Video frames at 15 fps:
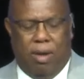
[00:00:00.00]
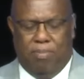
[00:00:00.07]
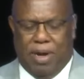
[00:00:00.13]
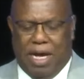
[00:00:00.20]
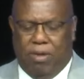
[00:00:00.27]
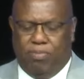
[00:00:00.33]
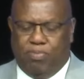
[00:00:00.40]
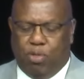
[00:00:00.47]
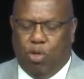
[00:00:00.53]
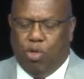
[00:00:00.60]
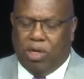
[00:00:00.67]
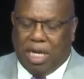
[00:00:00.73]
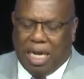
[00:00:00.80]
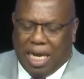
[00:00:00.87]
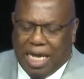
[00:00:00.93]
about
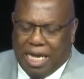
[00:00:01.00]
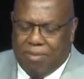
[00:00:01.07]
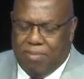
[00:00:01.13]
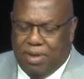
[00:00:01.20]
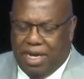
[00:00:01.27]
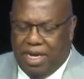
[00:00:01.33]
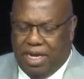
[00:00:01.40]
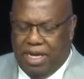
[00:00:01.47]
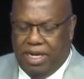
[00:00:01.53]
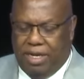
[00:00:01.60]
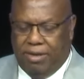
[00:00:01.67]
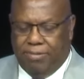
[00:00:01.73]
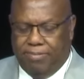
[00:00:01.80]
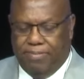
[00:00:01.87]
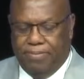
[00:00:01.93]

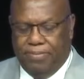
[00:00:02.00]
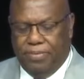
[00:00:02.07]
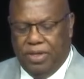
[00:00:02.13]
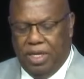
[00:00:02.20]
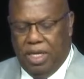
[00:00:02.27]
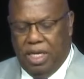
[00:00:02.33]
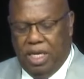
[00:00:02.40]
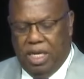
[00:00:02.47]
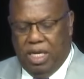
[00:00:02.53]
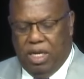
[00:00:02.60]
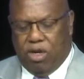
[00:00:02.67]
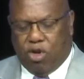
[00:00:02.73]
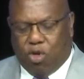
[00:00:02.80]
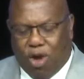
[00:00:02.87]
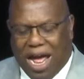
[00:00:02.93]
proclaiming
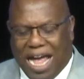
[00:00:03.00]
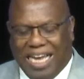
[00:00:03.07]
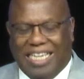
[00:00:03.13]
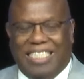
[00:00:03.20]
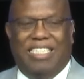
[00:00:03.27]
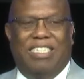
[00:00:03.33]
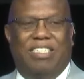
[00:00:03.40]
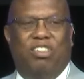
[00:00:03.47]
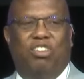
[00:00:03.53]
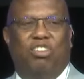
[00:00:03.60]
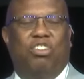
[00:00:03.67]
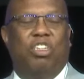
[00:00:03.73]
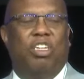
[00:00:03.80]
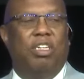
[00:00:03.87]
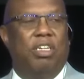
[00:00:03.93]

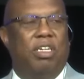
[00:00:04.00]
Christ